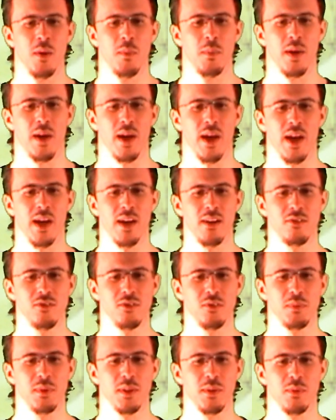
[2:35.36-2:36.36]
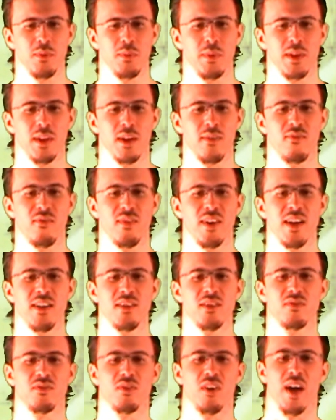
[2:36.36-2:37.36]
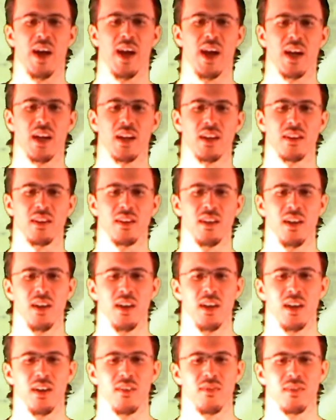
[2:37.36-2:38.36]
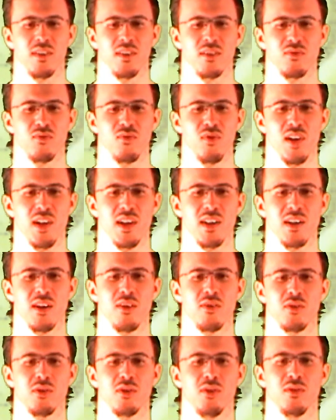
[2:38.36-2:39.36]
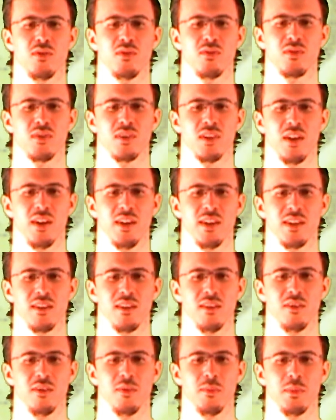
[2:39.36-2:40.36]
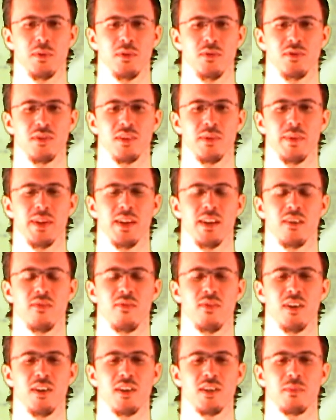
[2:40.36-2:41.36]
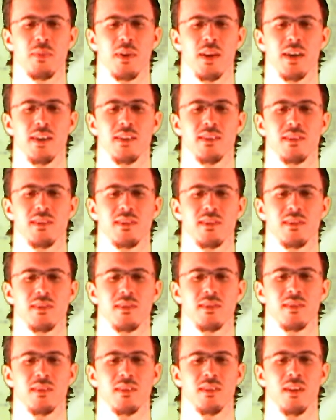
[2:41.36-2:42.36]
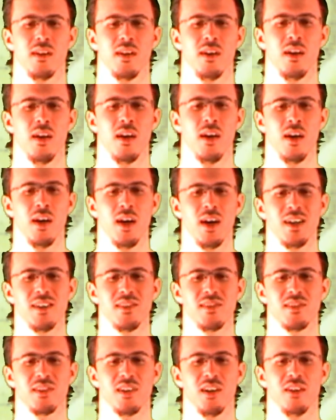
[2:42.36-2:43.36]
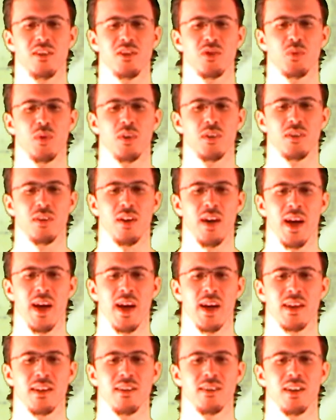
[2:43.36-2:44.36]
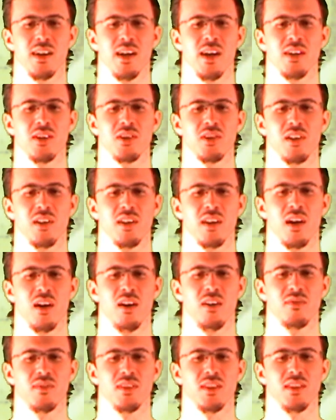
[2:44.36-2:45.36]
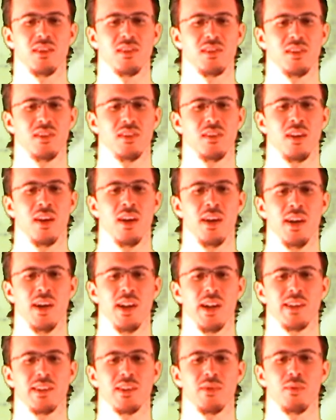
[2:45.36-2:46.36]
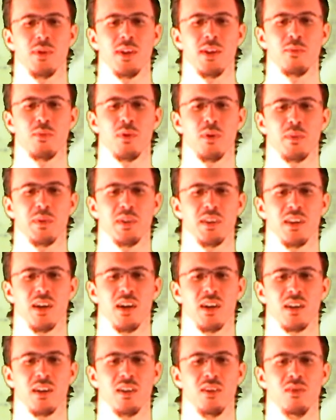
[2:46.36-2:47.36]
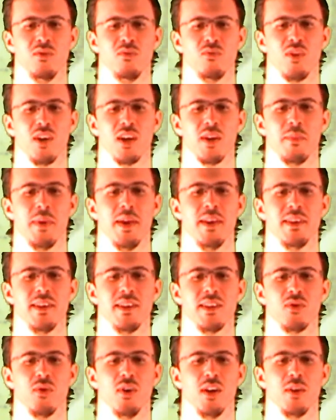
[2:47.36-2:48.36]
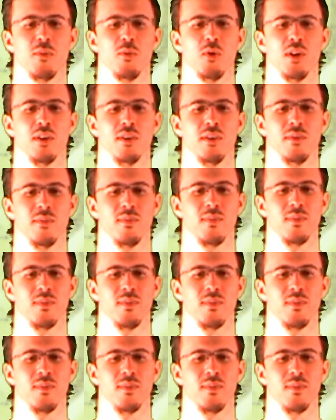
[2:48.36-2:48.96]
But how do people become fans of .hack if there's really no good title that pulls them in in the first place? As such, while Dot .hack is actually half decent, it has the weird property that I couldn't recommend it to anyone.